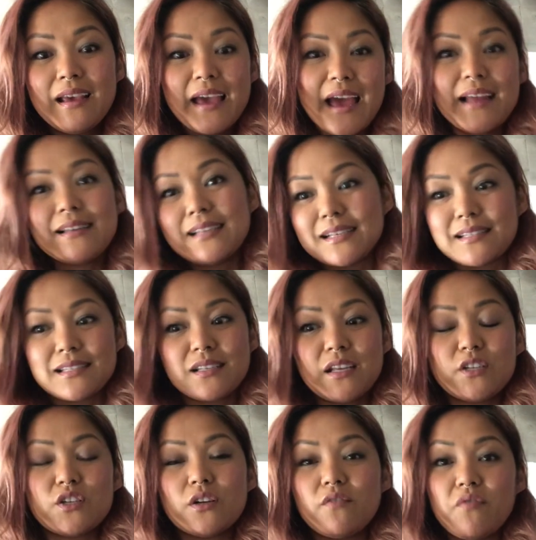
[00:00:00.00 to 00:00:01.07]
and
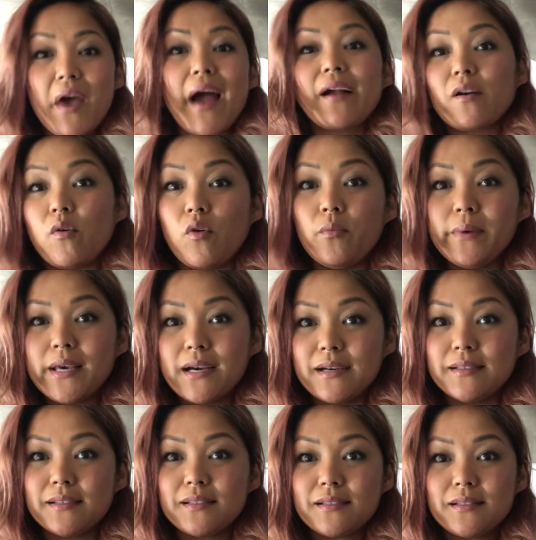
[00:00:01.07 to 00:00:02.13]
destination of that goal
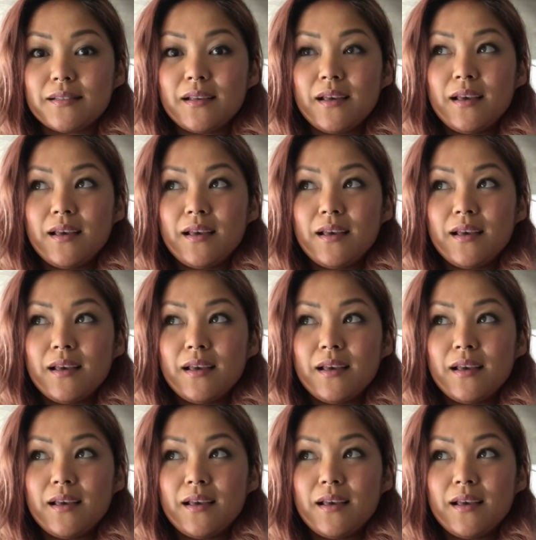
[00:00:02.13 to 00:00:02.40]
because